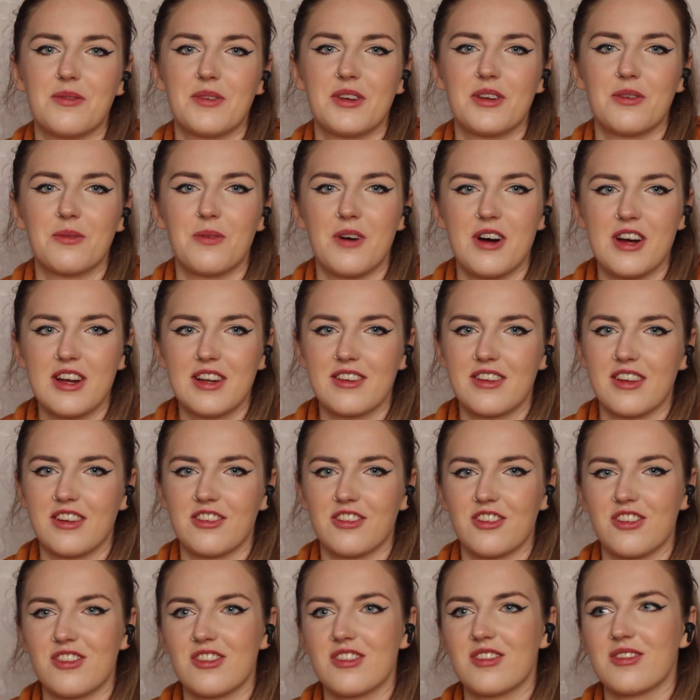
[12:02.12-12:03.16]
them in the wild? They
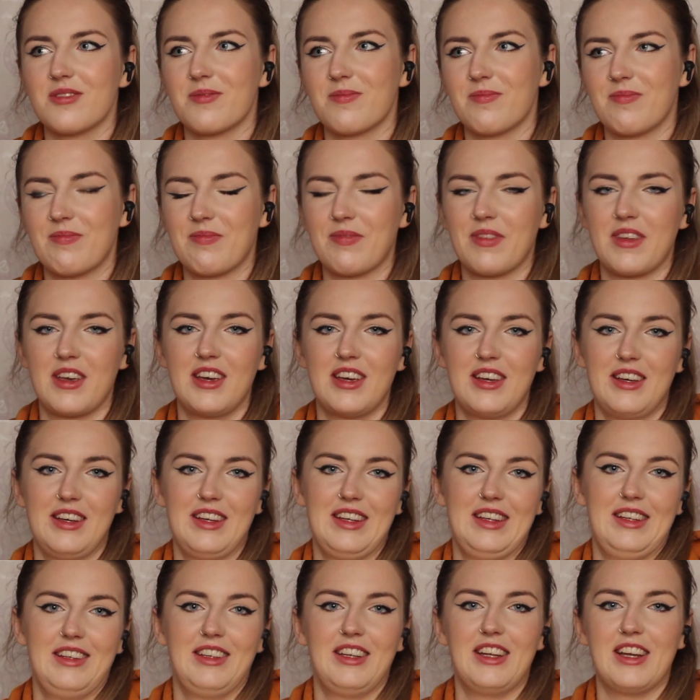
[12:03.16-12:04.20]
just,
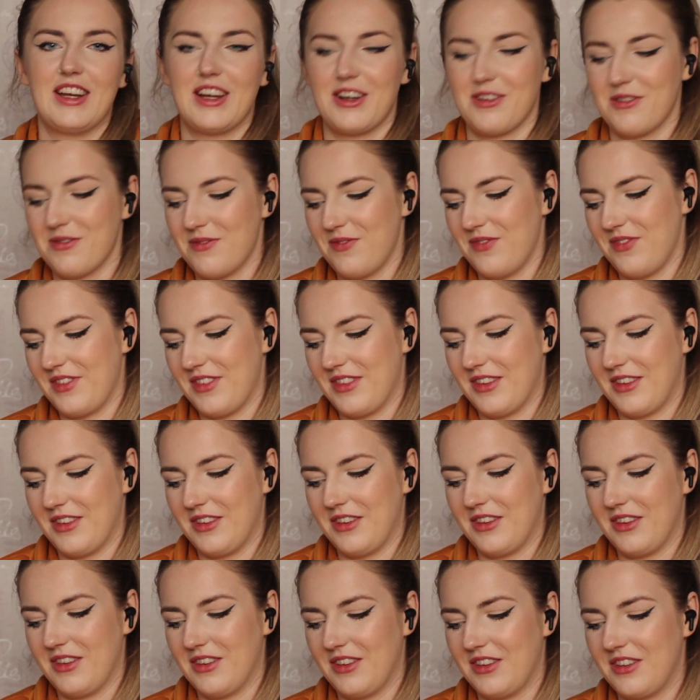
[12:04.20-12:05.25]
you know,
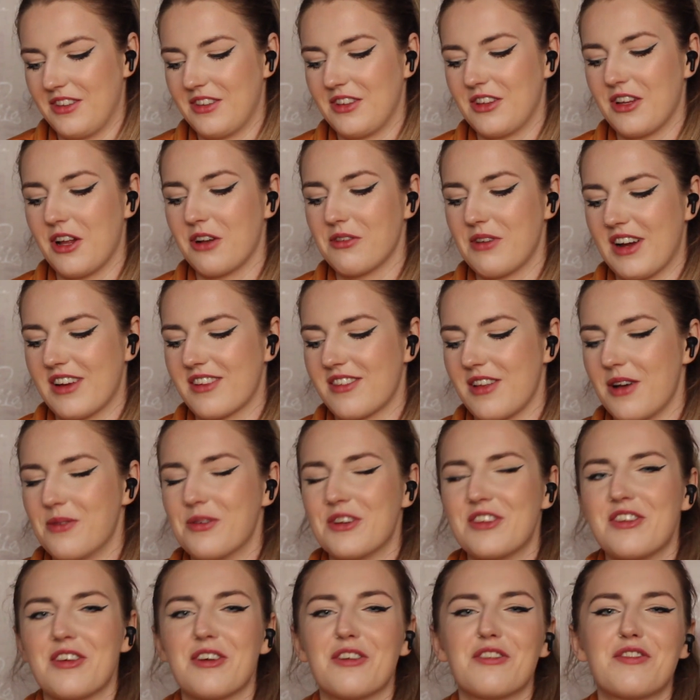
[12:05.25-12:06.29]
they'll wreck
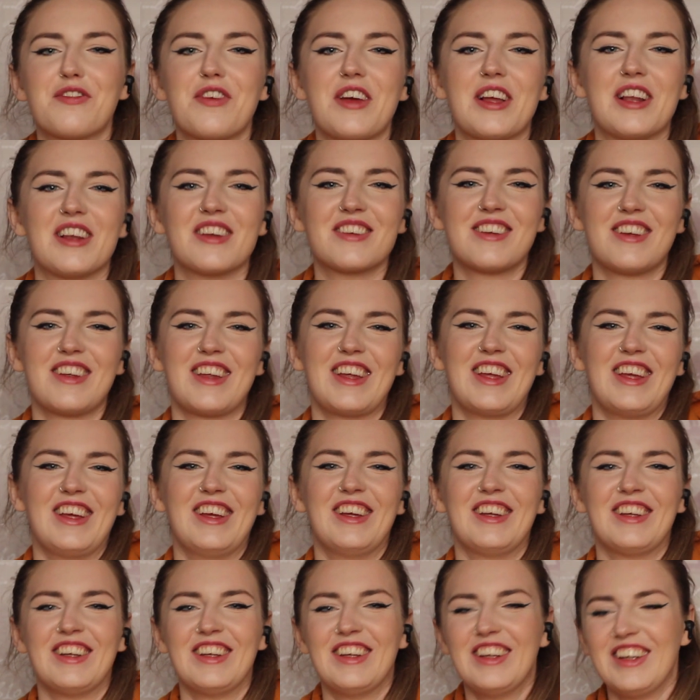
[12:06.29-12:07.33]
someone's whole field.
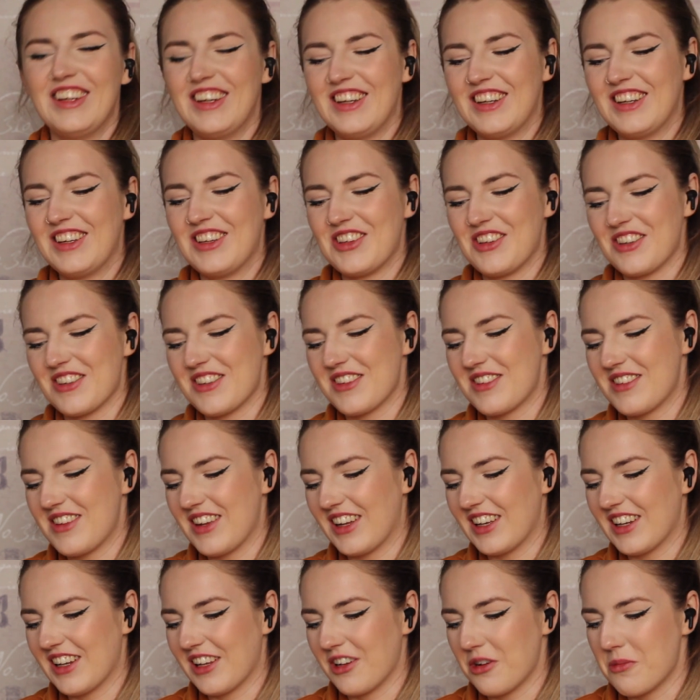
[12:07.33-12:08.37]
Just
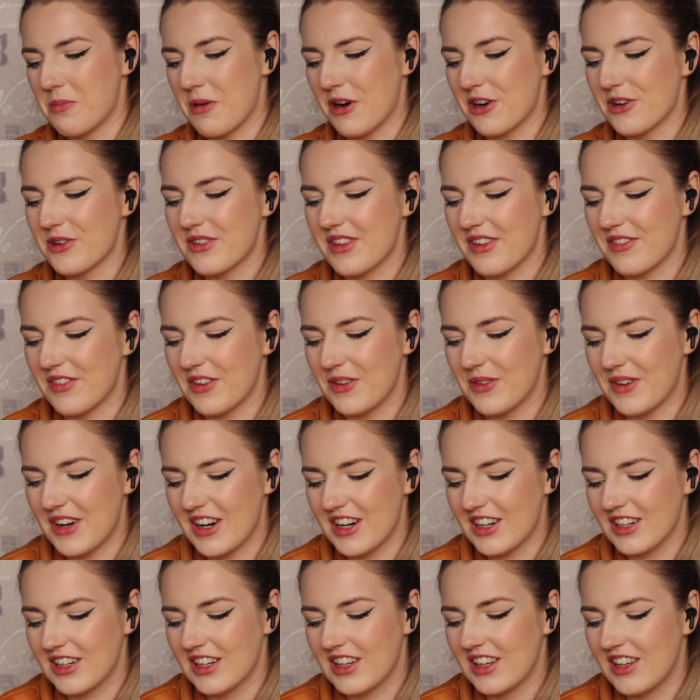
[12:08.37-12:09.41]
digging little burrows
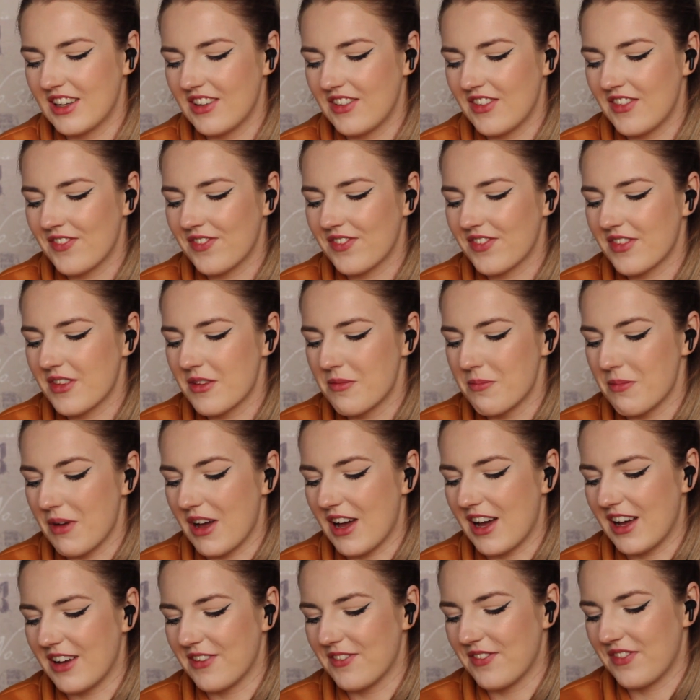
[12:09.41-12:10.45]
everywhere.
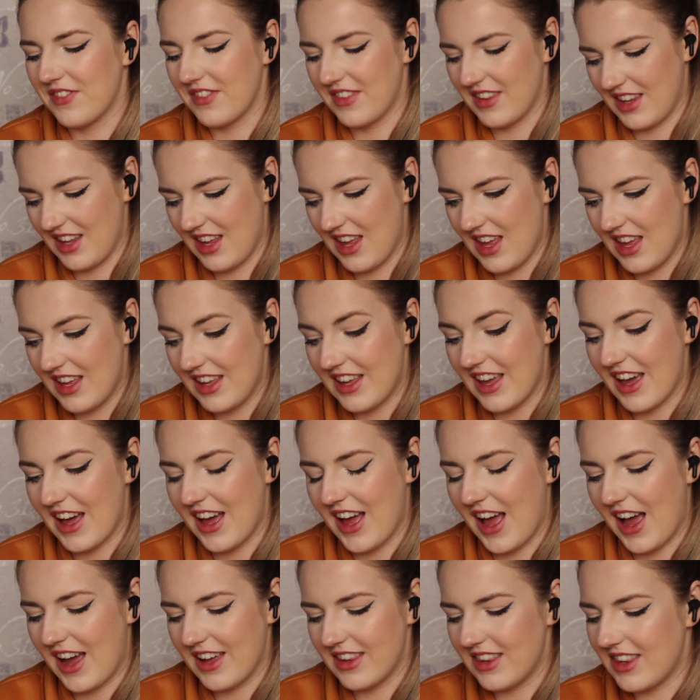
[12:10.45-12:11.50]
But
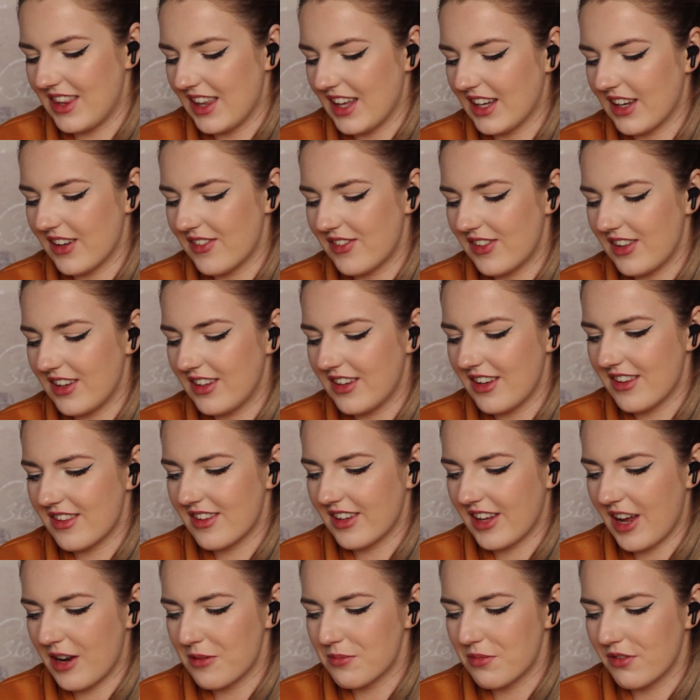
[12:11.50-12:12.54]
yeah, I think I've seen this
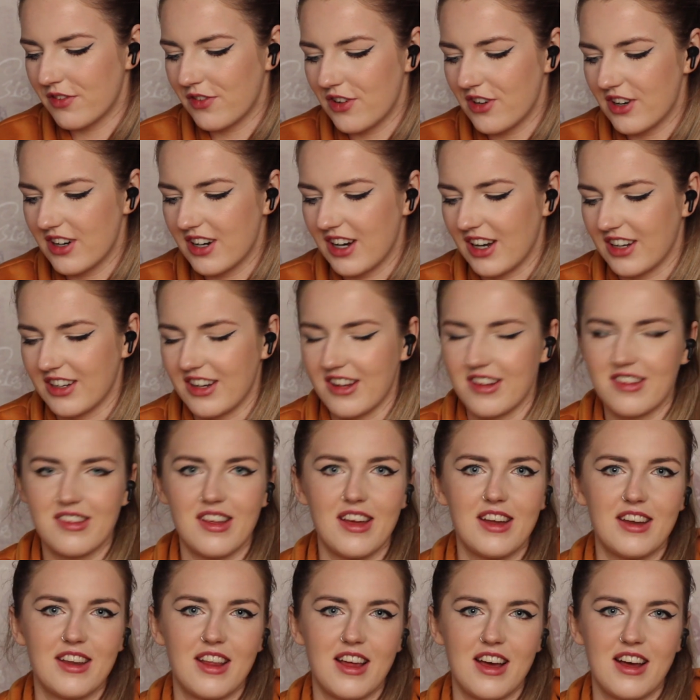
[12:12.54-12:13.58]
account before, and they
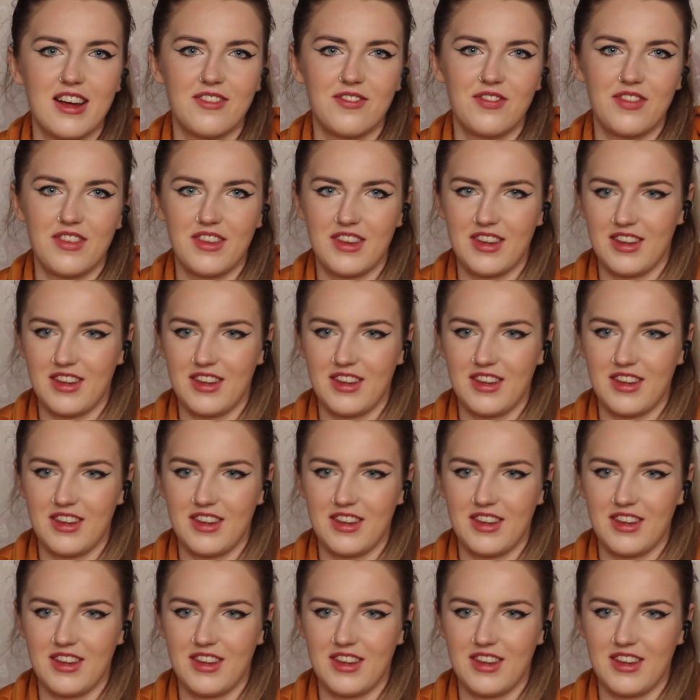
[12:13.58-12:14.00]
say that